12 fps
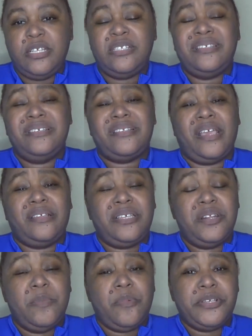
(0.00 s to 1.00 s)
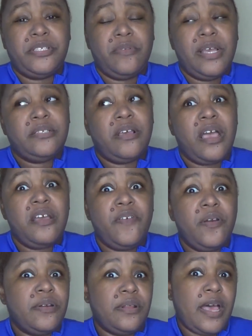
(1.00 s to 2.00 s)
This is a tinted moisturizer. I've
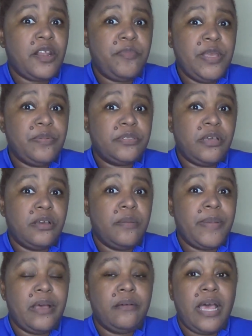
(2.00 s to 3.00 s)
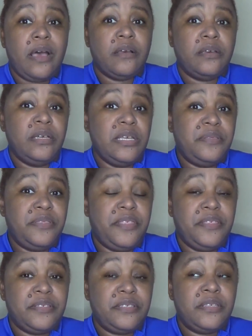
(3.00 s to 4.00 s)
heard a lot of people talk about how good
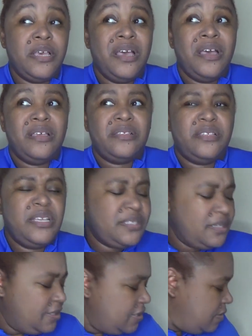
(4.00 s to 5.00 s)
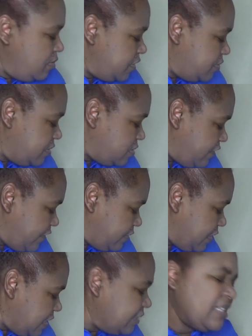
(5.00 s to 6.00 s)
this is it a tinted moisturizer or a
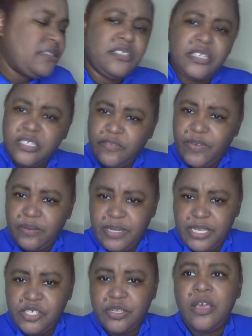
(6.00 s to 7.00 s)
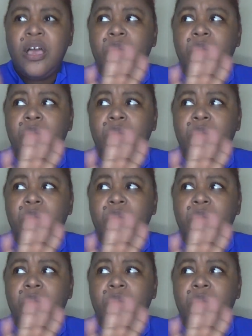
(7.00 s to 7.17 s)
foundation? I think this is a foundation.